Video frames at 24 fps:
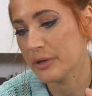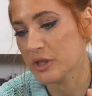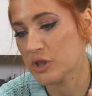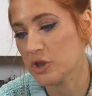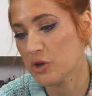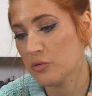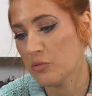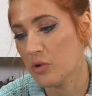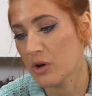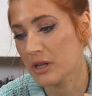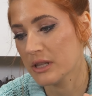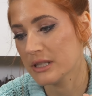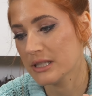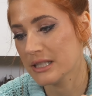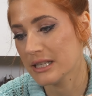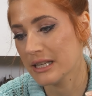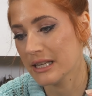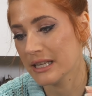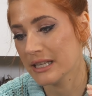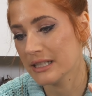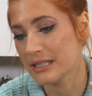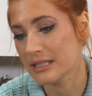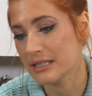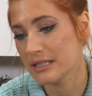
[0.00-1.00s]
but she wants
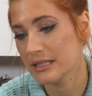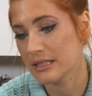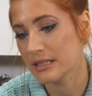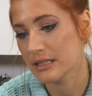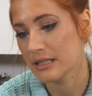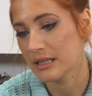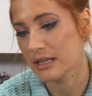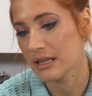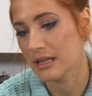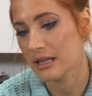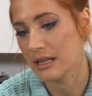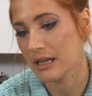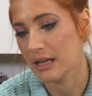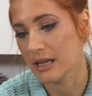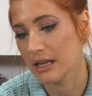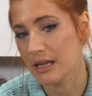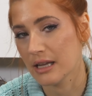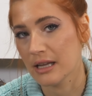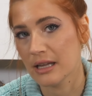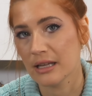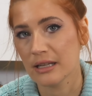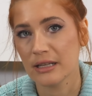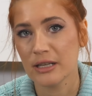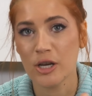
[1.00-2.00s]
it
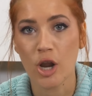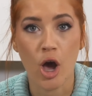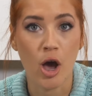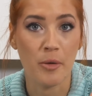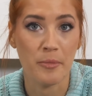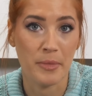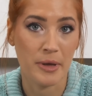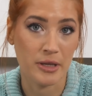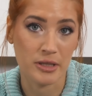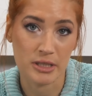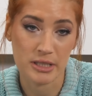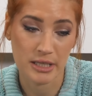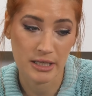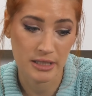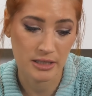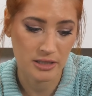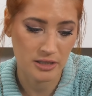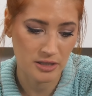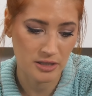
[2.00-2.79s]
not melted.